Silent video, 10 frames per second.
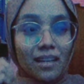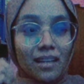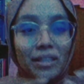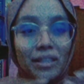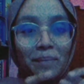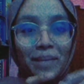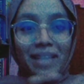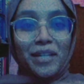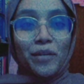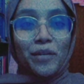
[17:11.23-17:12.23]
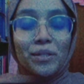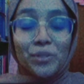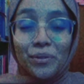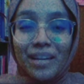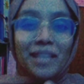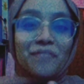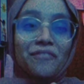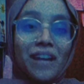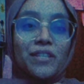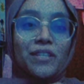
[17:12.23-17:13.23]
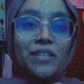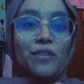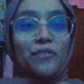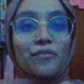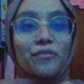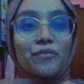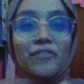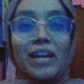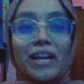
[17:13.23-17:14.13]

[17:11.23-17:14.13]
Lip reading: contact me at 012-885-0445.